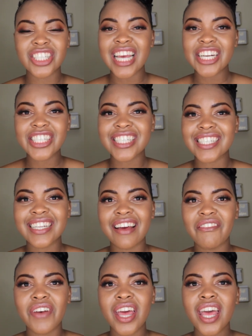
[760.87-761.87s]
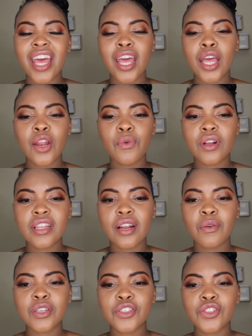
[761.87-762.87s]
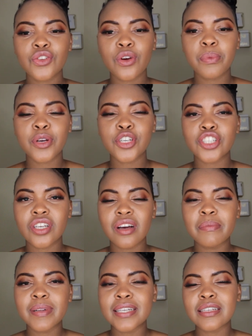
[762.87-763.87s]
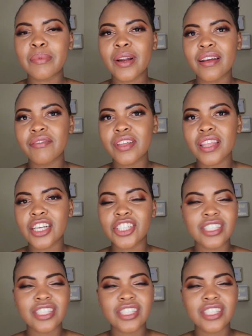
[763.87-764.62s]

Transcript: She actually doesn't have anyone that wants to do it, because she complains about everything.